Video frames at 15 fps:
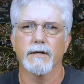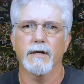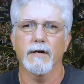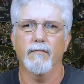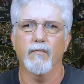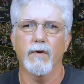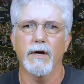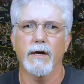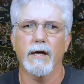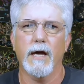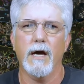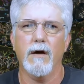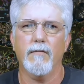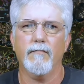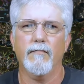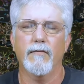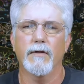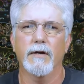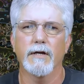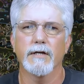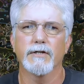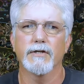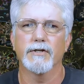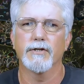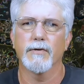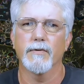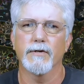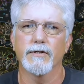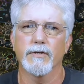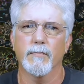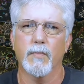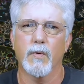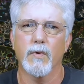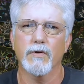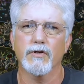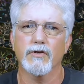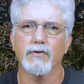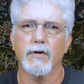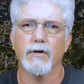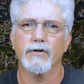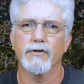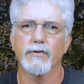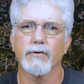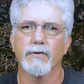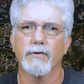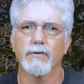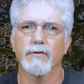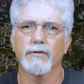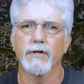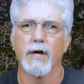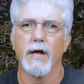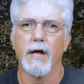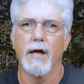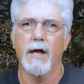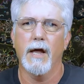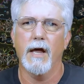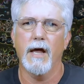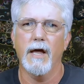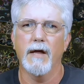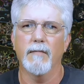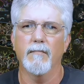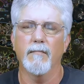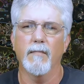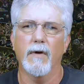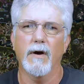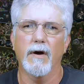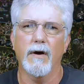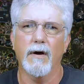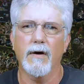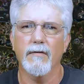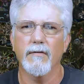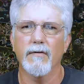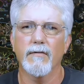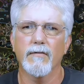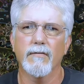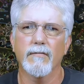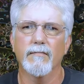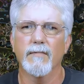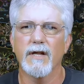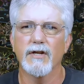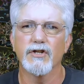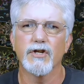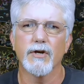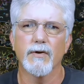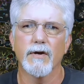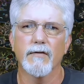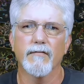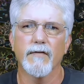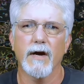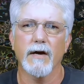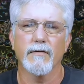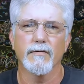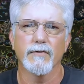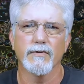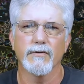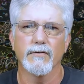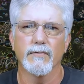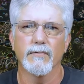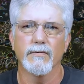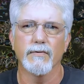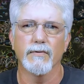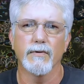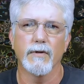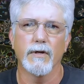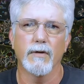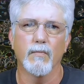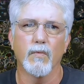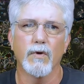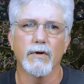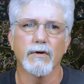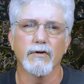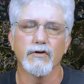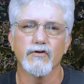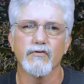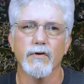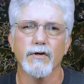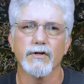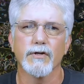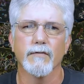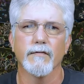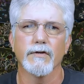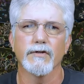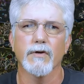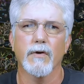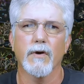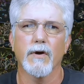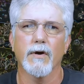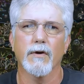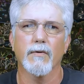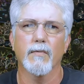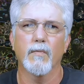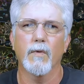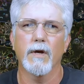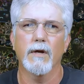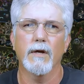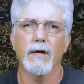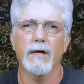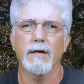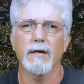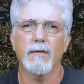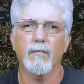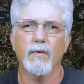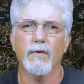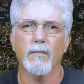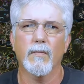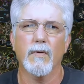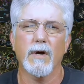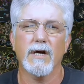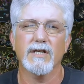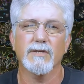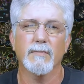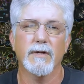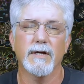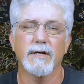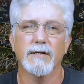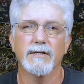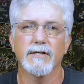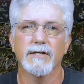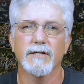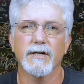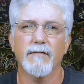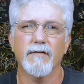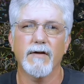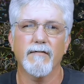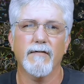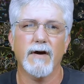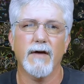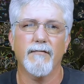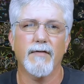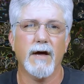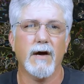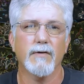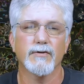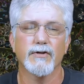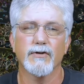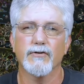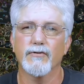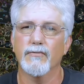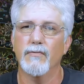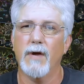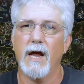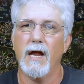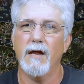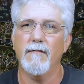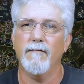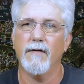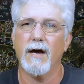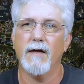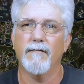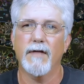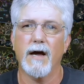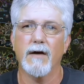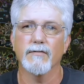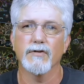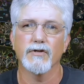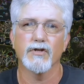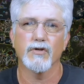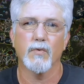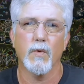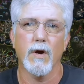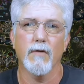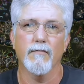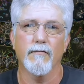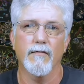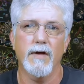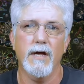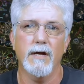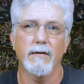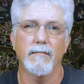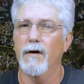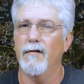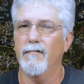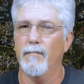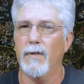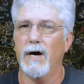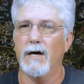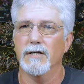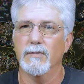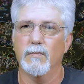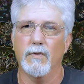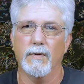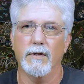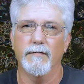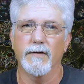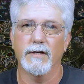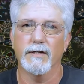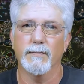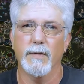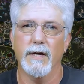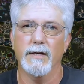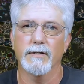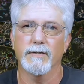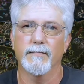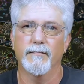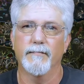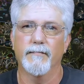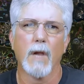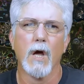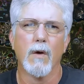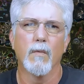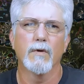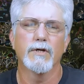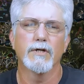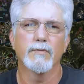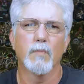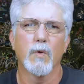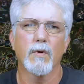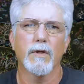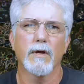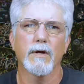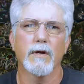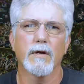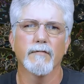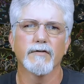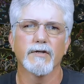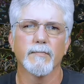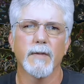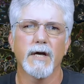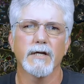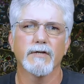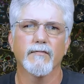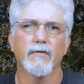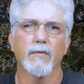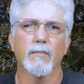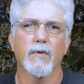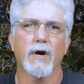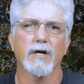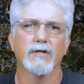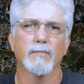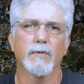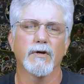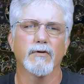If we account for the necessary support structures and other engineering factors due to the wood construction of this ark, we end up with approximately 75,000 to 85,000 square feet of possible living space, which is more than enough space for approximately